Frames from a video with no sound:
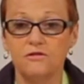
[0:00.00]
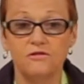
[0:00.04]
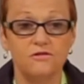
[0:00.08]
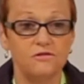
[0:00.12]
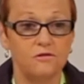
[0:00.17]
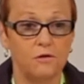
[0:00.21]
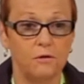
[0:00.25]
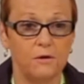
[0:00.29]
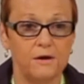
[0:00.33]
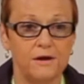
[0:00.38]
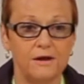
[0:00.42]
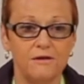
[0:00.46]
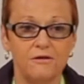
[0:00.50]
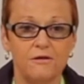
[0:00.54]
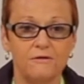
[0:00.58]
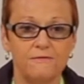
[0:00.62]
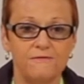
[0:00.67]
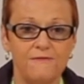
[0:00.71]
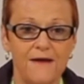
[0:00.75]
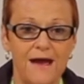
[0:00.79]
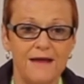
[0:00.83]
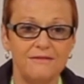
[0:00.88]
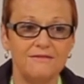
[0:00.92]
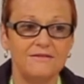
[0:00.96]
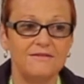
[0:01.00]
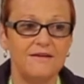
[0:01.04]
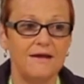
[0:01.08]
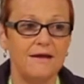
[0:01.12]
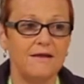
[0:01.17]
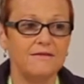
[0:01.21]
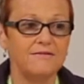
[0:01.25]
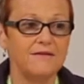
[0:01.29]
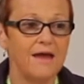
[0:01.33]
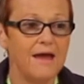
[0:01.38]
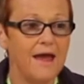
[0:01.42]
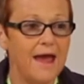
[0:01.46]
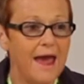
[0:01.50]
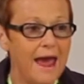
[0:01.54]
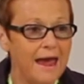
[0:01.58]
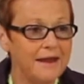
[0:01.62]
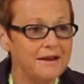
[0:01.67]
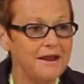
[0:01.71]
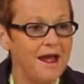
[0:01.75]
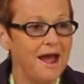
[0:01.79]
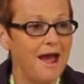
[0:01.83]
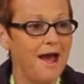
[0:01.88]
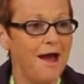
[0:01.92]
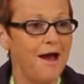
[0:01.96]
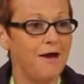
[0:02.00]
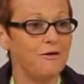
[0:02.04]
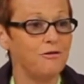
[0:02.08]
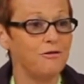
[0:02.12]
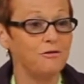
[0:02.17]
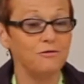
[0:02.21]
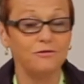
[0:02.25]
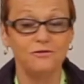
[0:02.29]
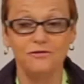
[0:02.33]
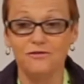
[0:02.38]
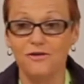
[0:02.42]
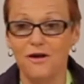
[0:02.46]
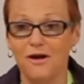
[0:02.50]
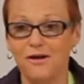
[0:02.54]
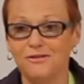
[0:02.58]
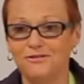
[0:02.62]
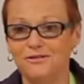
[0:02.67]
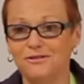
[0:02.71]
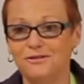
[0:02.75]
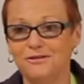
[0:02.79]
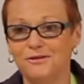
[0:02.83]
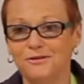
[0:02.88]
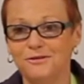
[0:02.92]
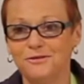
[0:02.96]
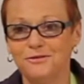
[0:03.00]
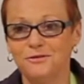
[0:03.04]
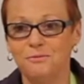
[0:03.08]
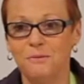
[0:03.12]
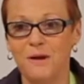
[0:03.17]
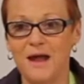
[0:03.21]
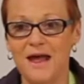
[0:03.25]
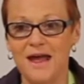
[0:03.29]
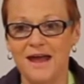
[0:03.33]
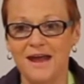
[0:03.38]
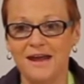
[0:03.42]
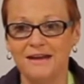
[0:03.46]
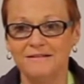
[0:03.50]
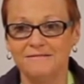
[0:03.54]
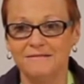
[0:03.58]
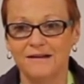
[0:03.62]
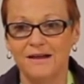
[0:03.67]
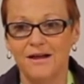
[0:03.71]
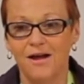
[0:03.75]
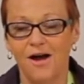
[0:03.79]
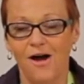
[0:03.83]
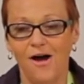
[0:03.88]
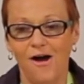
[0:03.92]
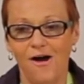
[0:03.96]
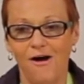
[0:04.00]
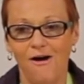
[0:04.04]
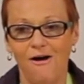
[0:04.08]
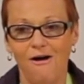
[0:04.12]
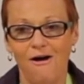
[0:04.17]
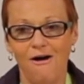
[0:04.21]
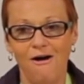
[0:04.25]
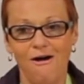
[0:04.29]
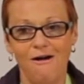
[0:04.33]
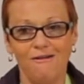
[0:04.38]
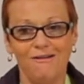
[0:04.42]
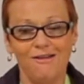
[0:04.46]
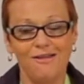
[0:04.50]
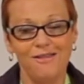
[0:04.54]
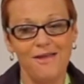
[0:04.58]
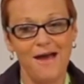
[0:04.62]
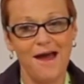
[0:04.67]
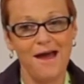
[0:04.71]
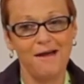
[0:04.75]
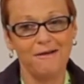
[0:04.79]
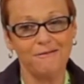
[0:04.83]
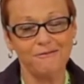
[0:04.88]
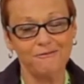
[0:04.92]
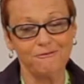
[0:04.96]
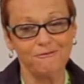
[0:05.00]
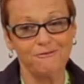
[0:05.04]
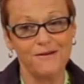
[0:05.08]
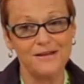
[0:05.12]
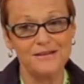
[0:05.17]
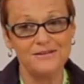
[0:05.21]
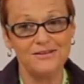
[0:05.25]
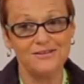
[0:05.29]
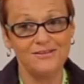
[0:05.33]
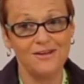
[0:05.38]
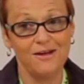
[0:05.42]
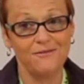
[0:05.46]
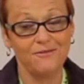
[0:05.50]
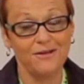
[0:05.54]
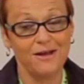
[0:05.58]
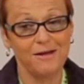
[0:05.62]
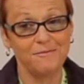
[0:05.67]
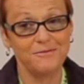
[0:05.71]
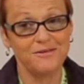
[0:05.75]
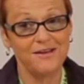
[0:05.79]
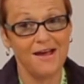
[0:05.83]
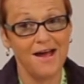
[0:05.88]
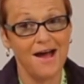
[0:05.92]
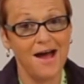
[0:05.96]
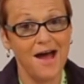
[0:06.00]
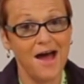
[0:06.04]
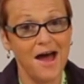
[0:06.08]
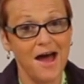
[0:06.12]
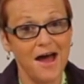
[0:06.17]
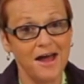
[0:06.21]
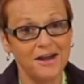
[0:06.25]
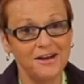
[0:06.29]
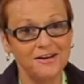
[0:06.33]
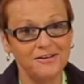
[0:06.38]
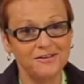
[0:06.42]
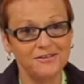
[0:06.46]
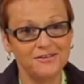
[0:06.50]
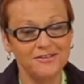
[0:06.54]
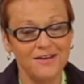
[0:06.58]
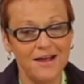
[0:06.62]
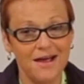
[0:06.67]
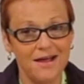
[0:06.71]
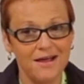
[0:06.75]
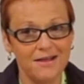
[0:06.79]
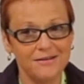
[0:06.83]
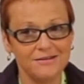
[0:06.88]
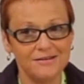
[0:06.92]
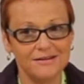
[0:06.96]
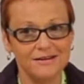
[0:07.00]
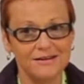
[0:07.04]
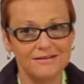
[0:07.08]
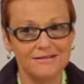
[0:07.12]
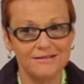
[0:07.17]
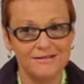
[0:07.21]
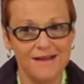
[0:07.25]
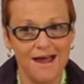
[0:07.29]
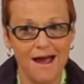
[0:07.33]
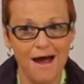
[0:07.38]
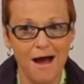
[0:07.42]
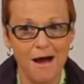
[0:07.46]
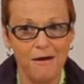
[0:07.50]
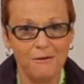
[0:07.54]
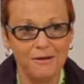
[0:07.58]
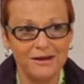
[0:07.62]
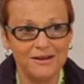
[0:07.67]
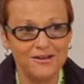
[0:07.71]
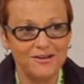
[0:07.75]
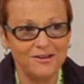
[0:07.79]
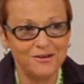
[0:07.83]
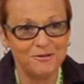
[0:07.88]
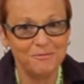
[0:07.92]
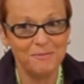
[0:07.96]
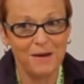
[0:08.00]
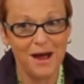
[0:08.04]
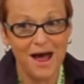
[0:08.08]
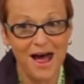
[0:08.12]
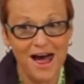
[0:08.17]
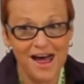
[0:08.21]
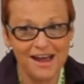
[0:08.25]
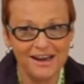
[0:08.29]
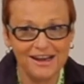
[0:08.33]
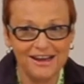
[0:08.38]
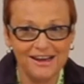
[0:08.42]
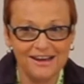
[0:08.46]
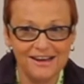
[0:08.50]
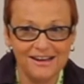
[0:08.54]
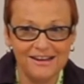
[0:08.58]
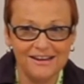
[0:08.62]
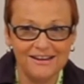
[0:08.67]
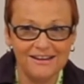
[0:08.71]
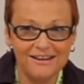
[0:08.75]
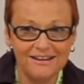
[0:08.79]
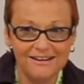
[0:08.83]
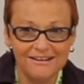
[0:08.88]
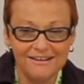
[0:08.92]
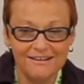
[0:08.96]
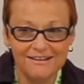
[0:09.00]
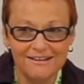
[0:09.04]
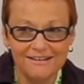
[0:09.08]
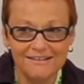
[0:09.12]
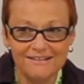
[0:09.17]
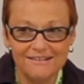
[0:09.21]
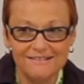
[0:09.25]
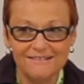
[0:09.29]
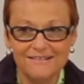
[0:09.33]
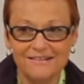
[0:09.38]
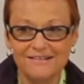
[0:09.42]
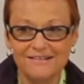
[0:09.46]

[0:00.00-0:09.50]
is stored in your fat cells, and as you start to lose weight, all of that fun stuff comes out of your cells, and it's now in your body. And